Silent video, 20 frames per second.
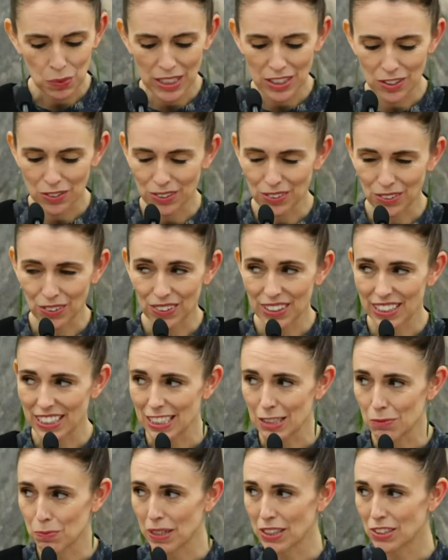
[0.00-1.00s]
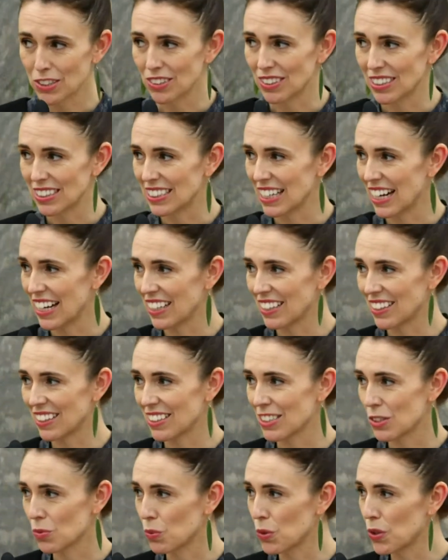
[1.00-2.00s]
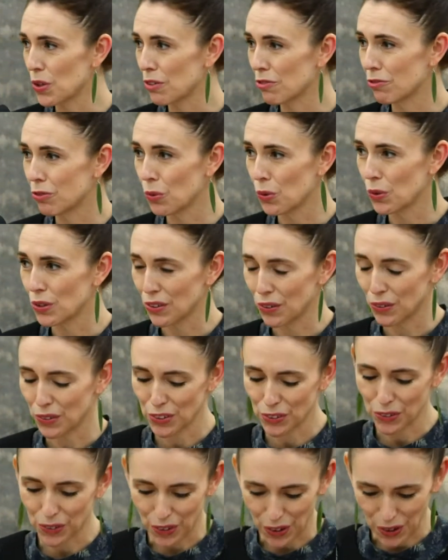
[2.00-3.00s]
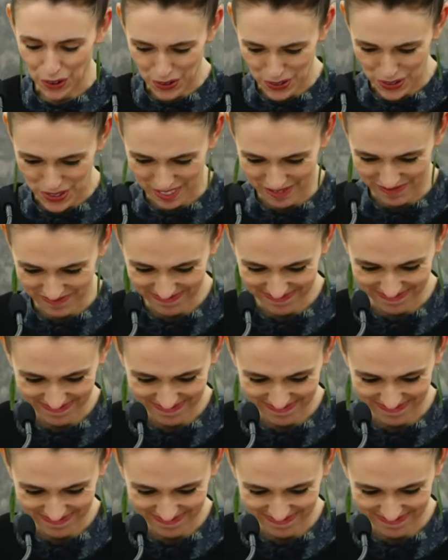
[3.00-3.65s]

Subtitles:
we do not expect you to take this work forward on your own.